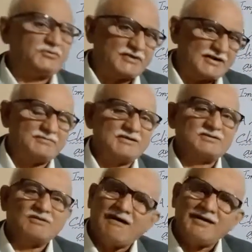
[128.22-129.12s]

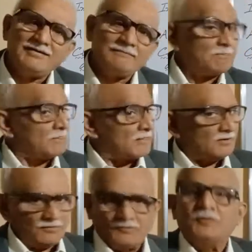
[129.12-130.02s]
statements are
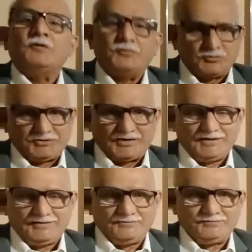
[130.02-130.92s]

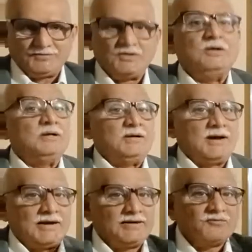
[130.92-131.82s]
future
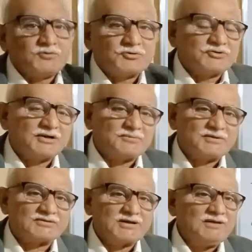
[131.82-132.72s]
and few
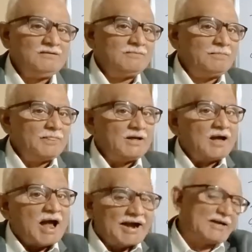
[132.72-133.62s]
statements are
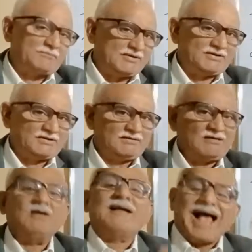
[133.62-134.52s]
adaptation
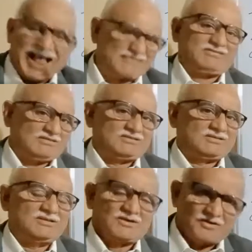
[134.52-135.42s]
or
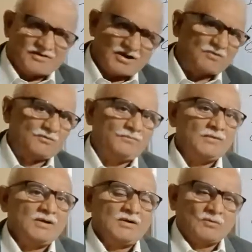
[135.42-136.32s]
actions. Now,
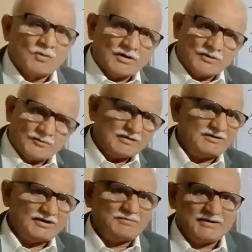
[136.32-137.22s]
only one
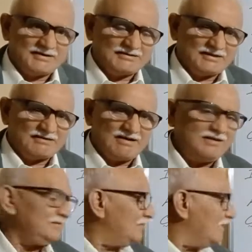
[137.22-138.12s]
statement is there on